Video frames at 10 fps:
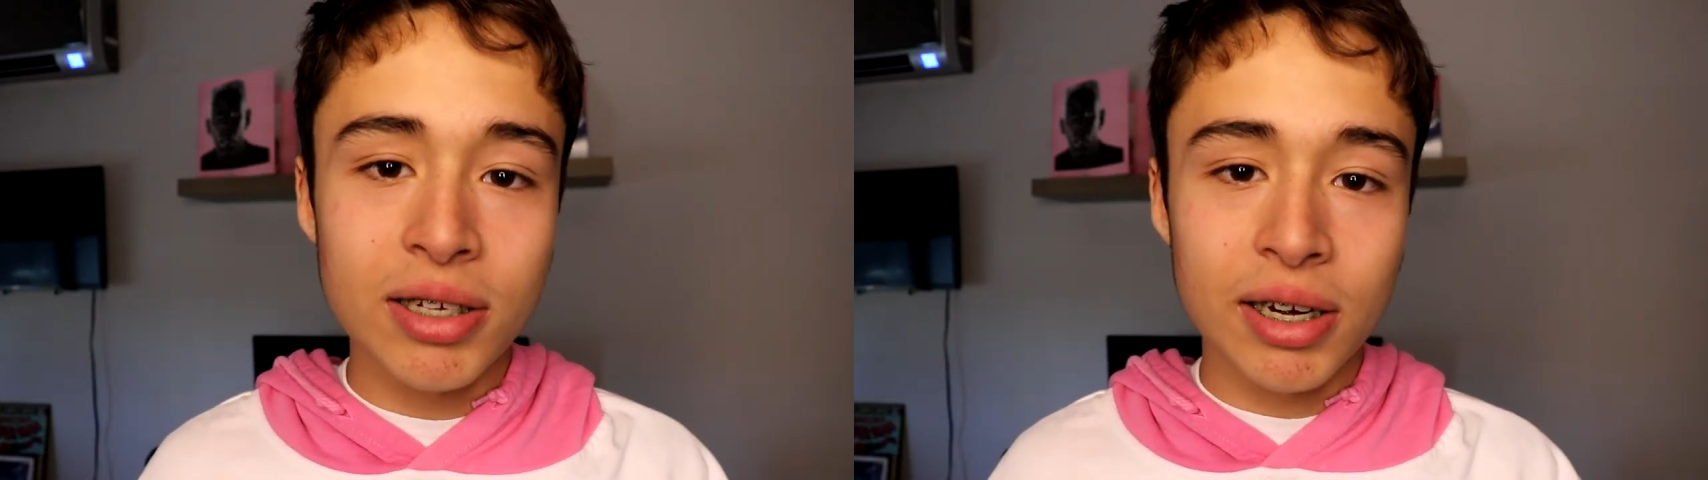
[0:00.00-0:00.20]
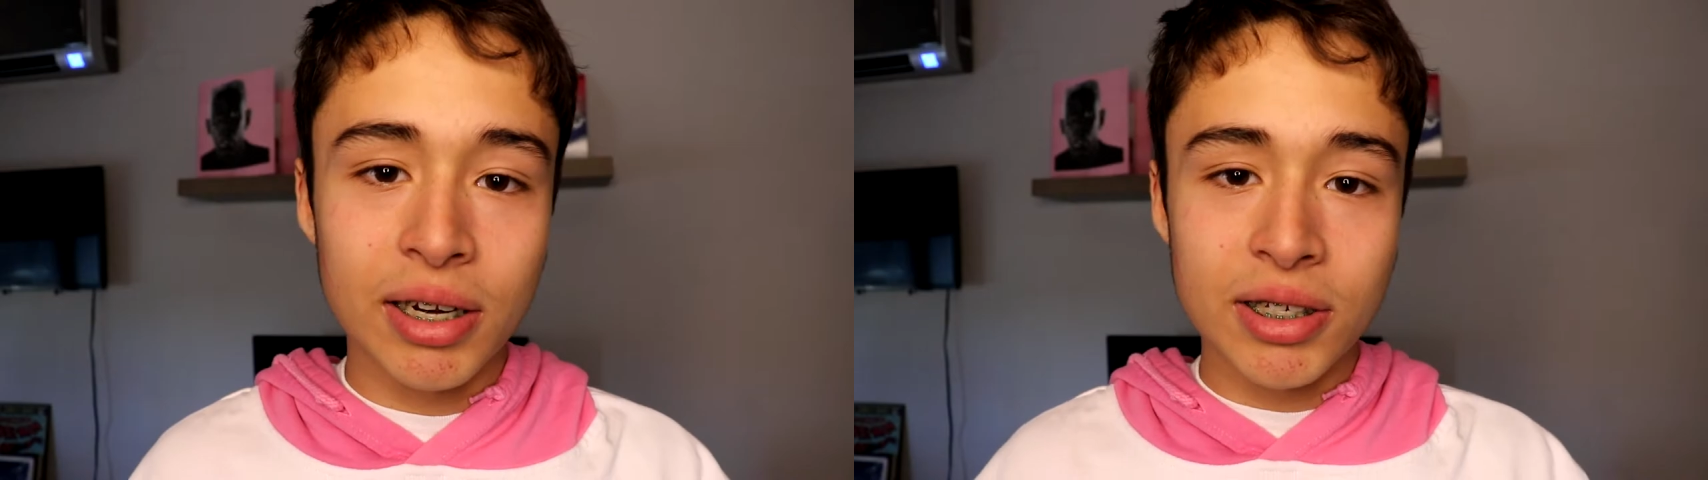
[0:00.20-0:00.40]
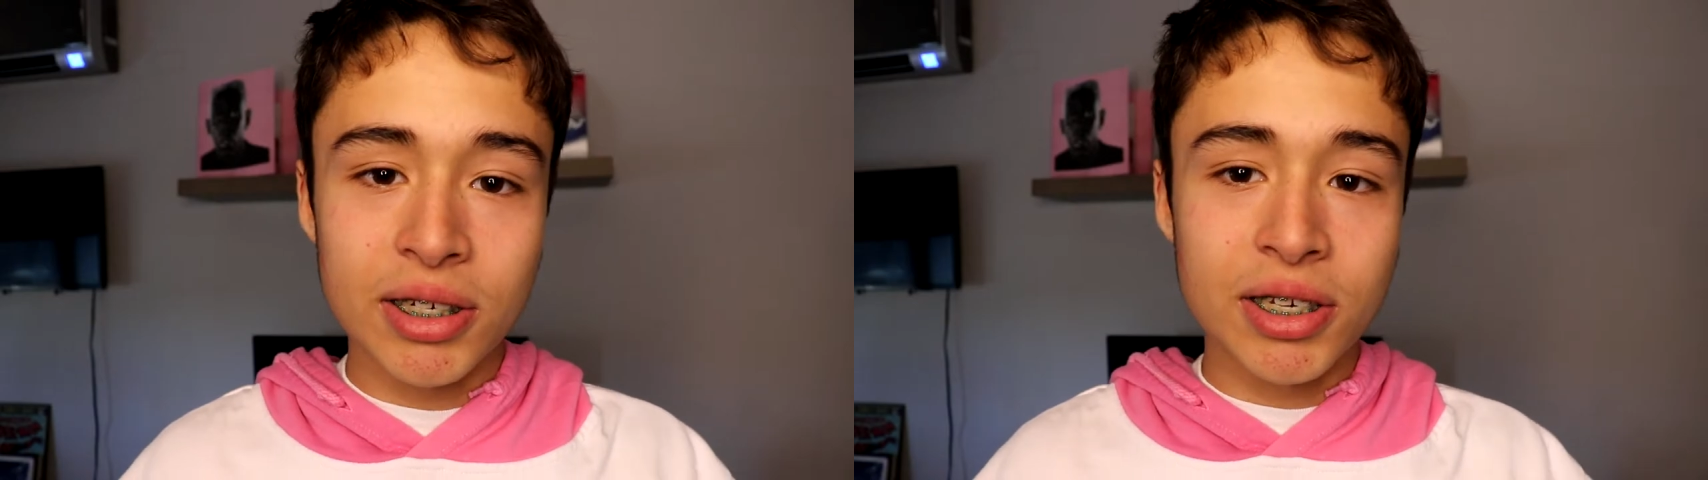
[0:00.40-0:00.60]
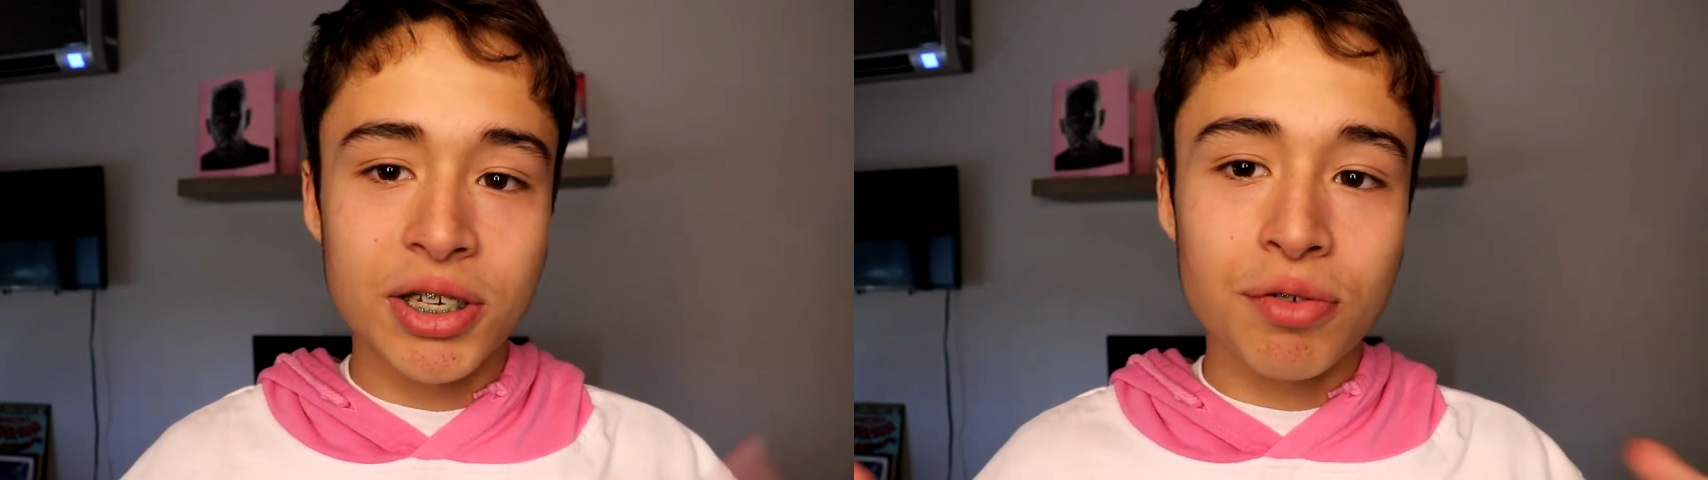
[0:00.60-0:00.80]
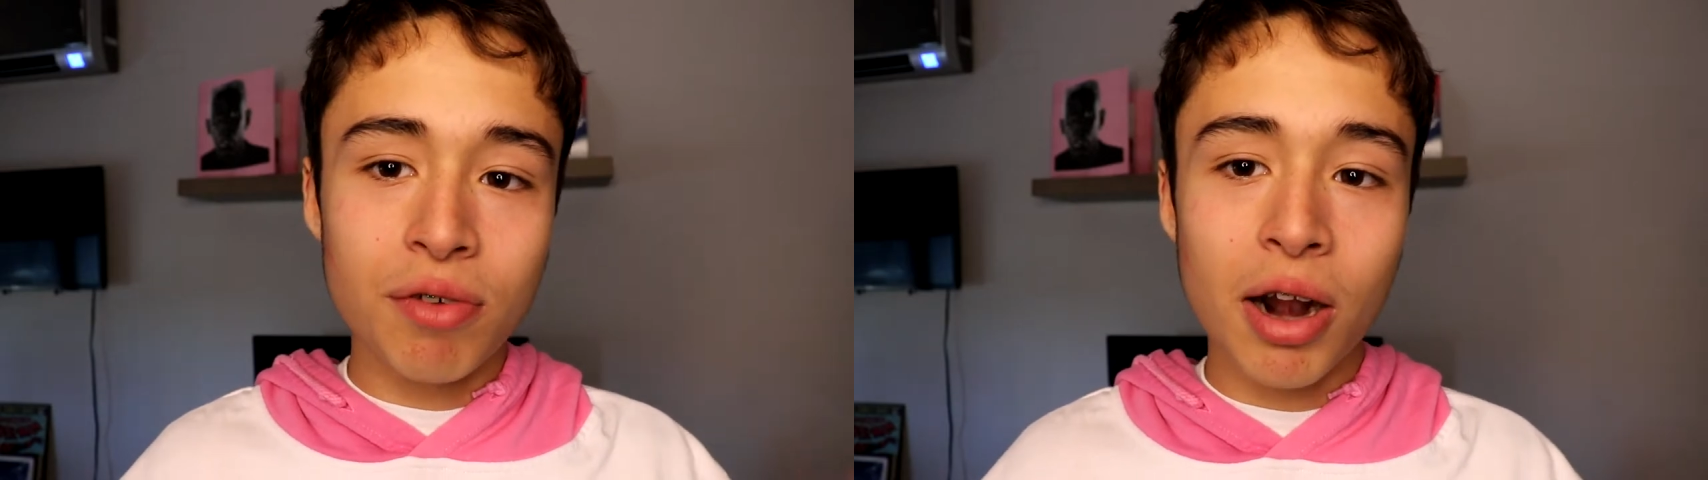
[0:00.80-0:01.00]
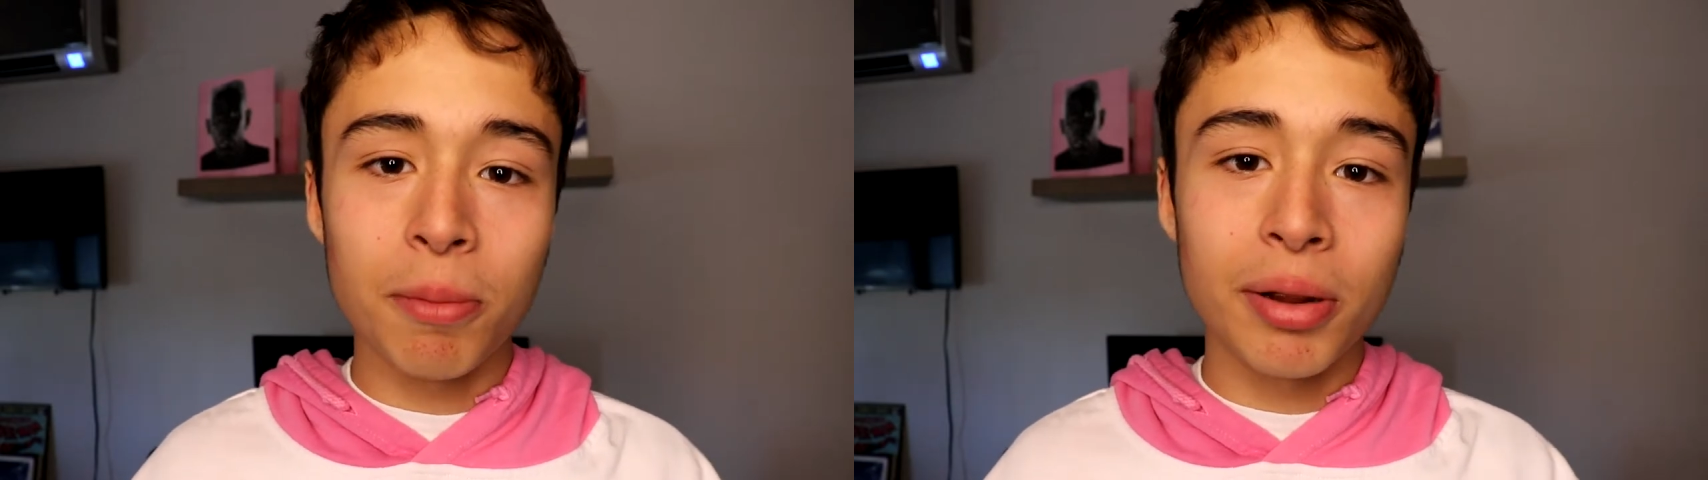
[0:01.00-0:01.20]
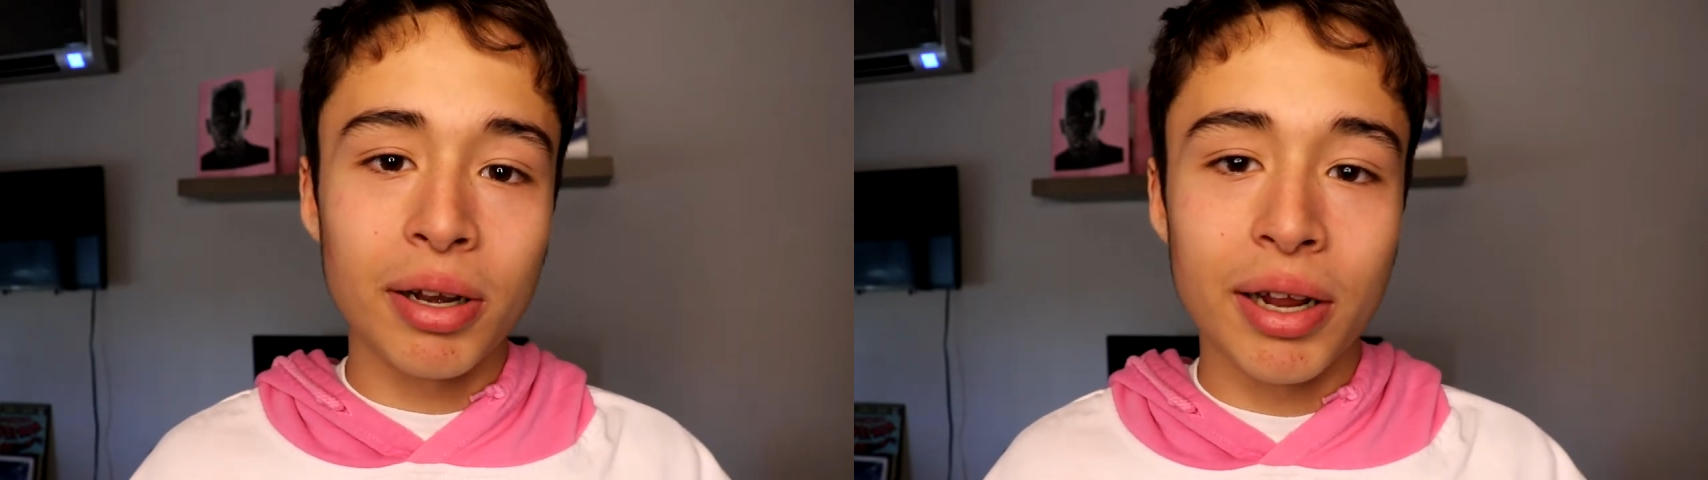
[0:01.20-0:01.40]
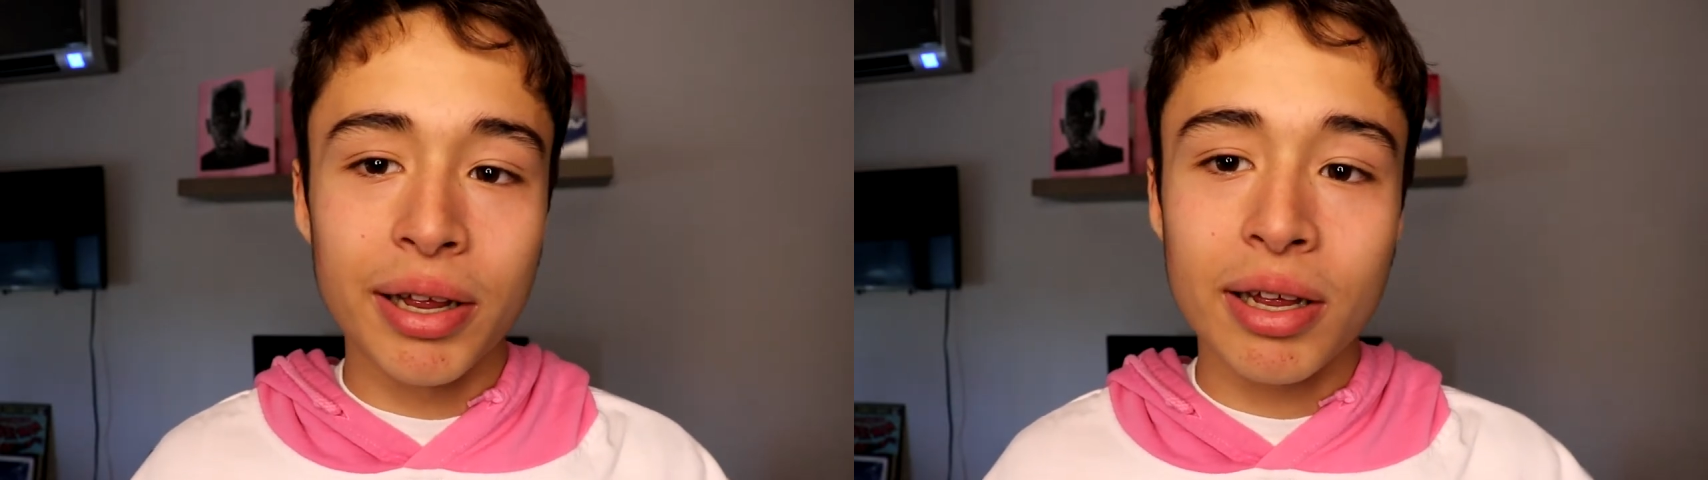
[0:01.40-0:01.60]
and he's just
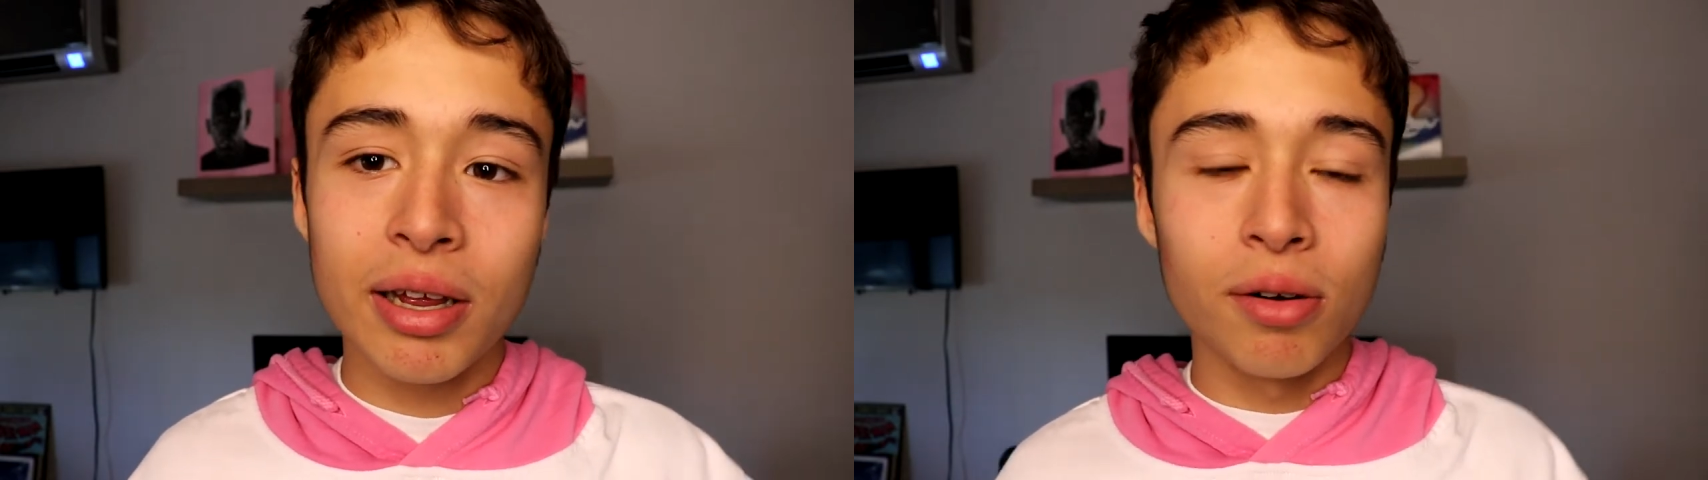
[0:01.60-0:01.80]
describing like,